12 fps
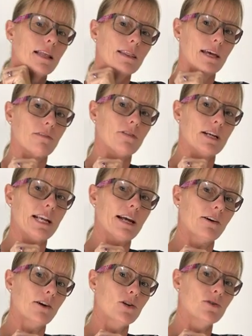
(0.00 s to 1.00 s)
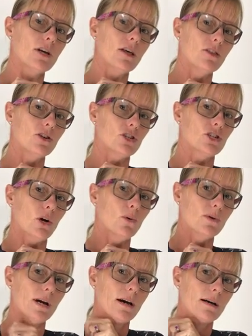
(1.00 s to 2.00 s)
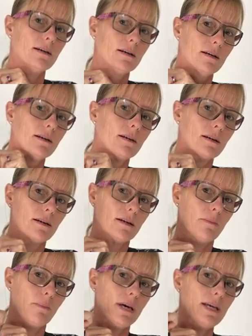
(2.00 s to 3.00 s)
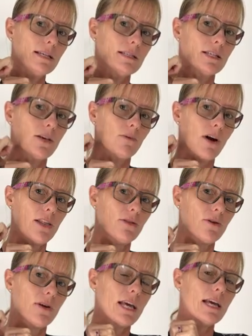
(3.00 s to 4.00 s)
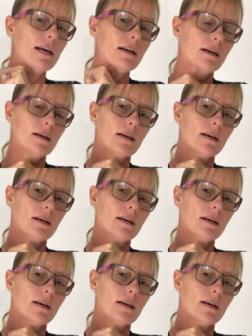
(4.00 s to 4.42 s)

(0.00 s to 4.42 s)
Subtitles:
they've narrowed the shoulder piece right through here.